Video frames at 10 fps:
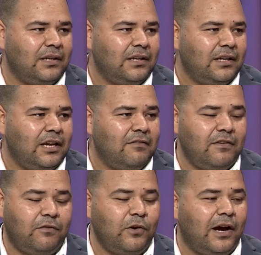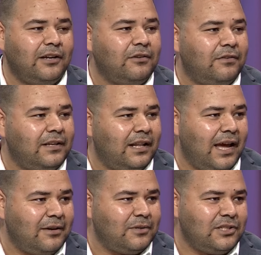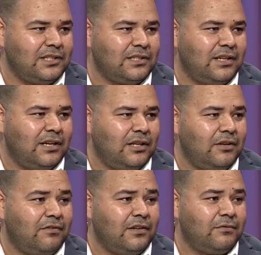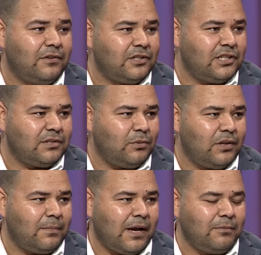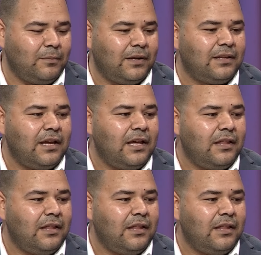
Yes. Even if we are in different languages, different yeah. versions for the Bible, but yeah.